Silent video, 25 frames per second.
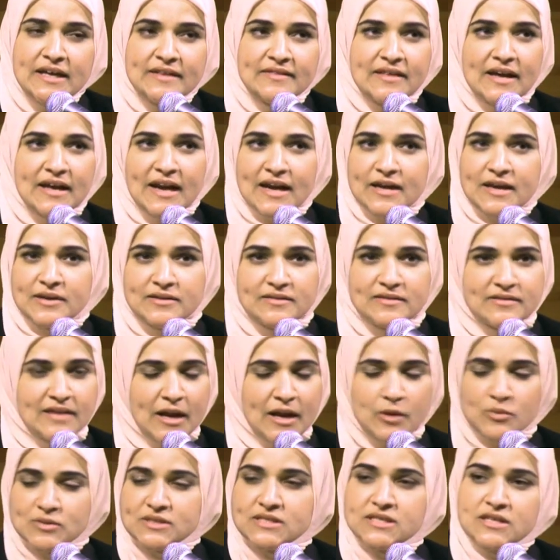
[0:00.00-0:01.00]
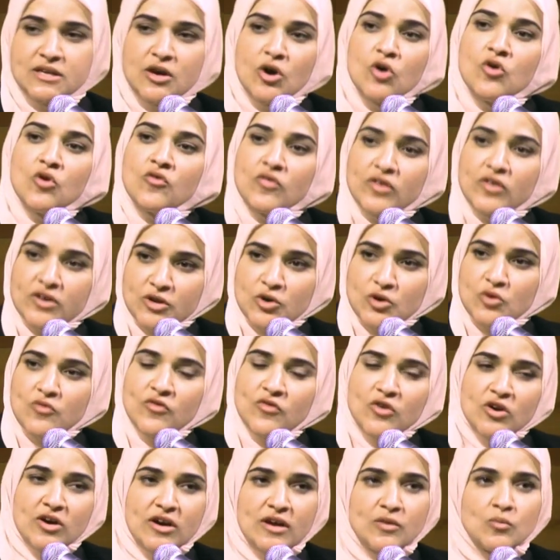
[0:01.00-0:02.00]
that I would see over and
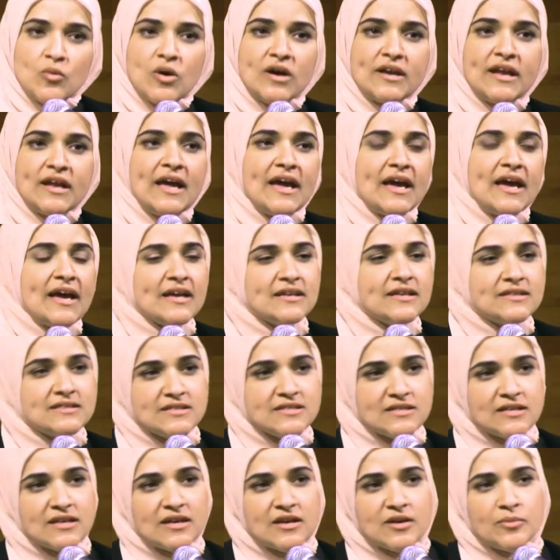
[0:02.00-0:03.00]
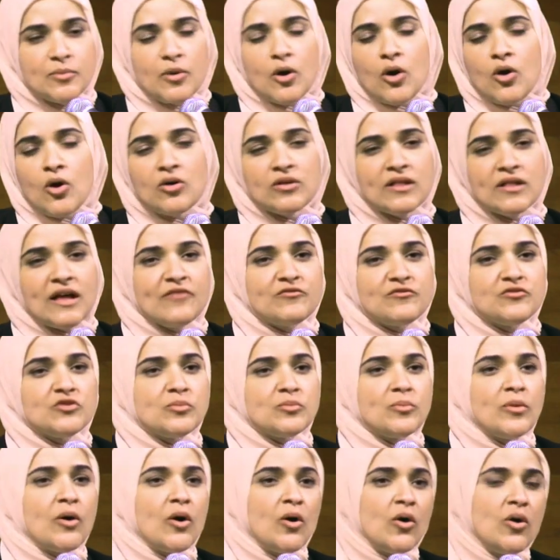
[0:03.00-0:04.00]
over. On one hand, poll after
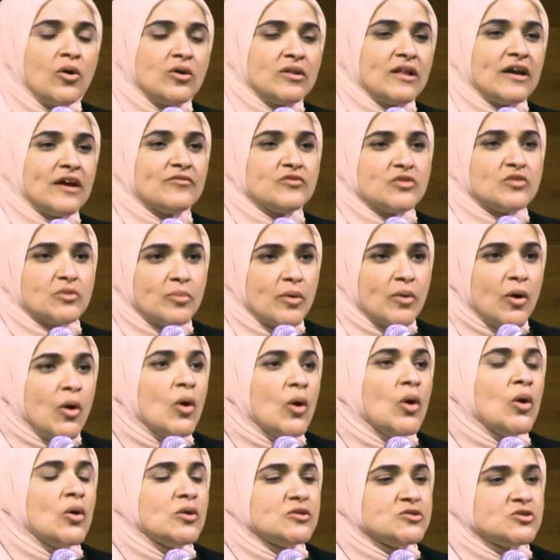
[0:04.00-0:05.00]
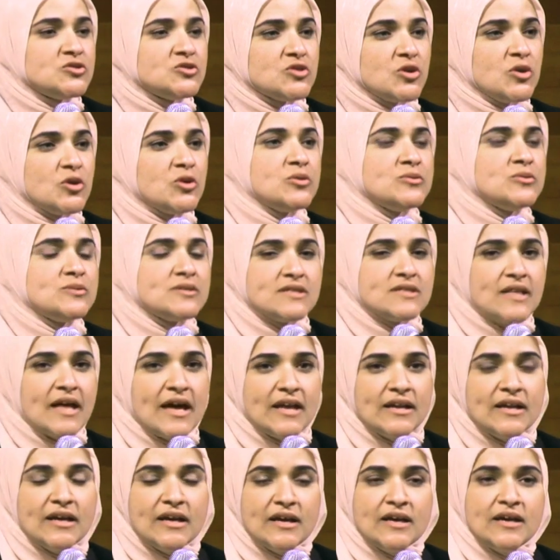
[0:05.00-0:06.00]
poll after poll shows
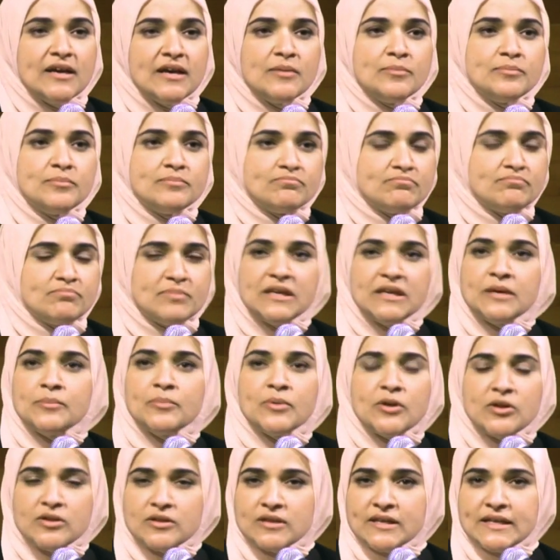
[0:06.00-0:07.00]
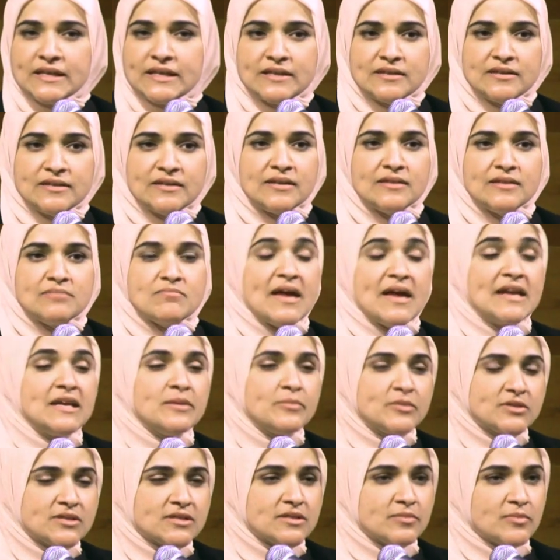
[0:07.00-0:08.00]
that people in many
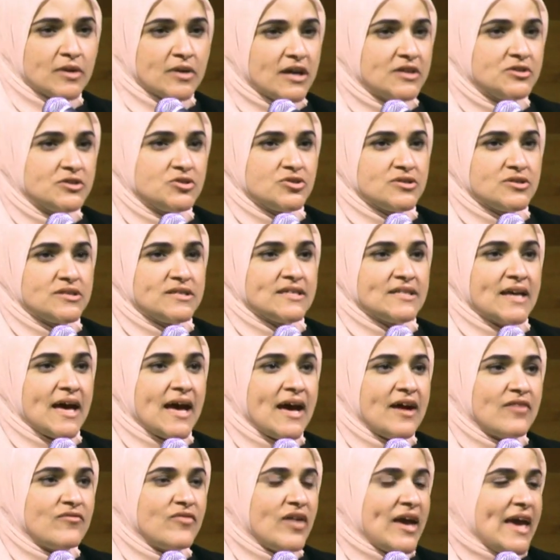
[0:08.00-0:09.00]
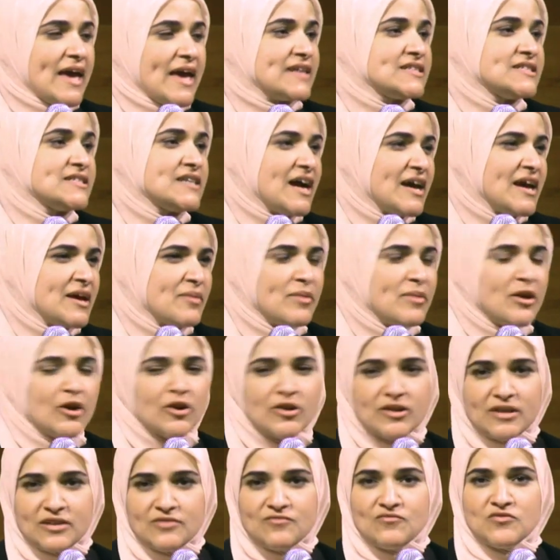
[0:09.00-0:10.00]
Muslim countries have
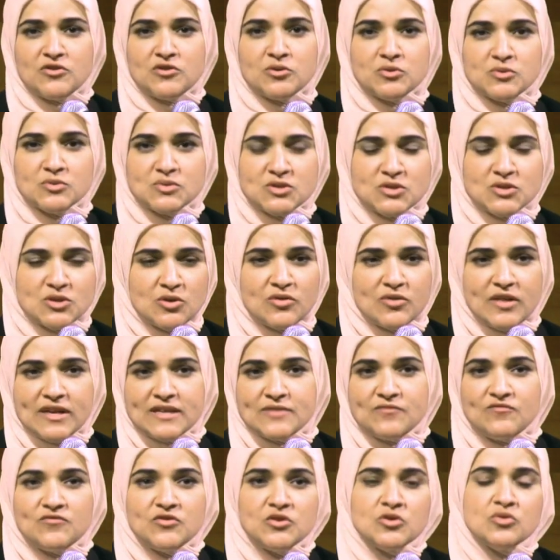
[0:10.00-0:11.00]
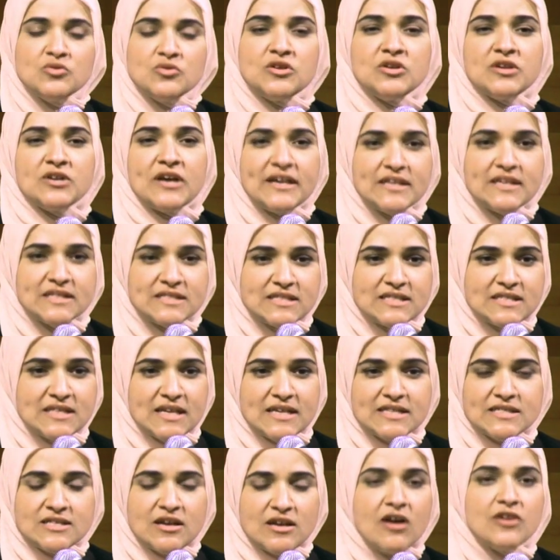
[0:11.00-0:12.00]
anti-American views. So they view the United
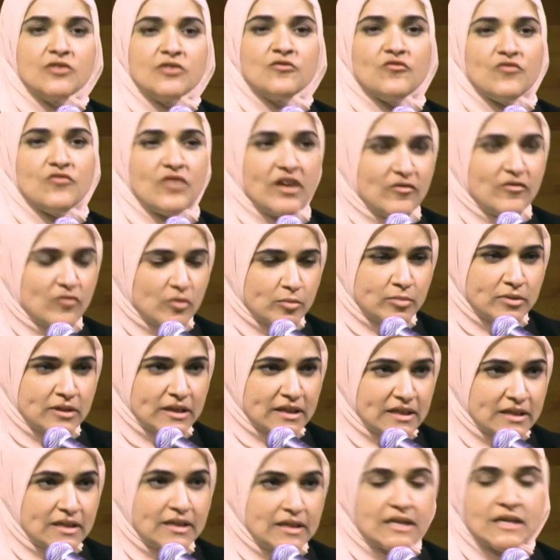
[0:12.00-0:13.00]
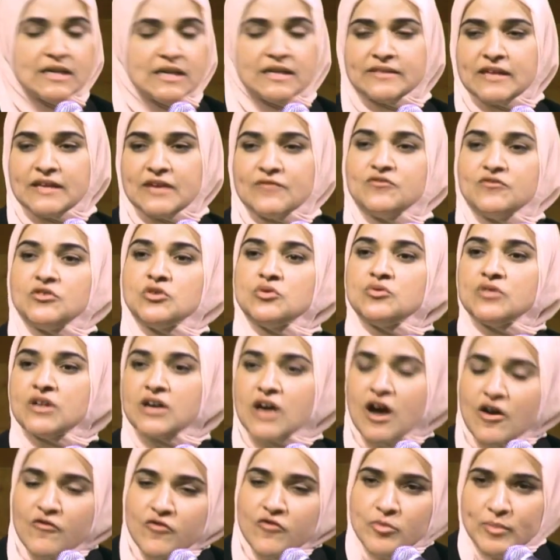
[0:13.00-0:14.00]
States unfavorably. They view the
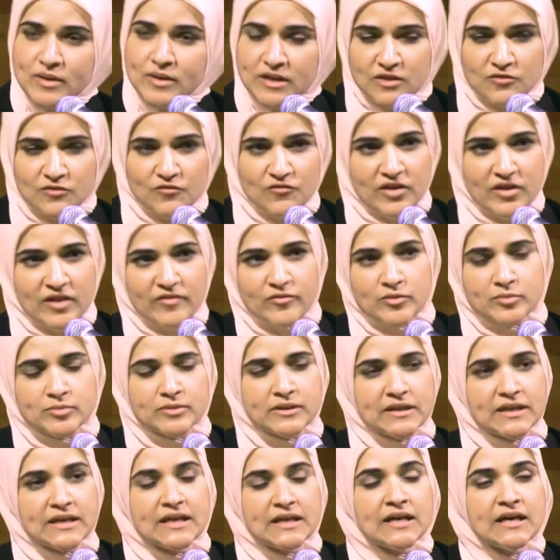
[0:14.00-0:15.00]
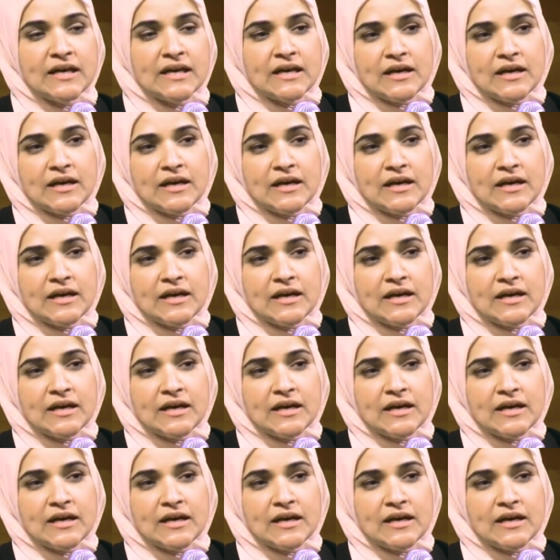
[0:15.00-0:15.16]
government unfavorably.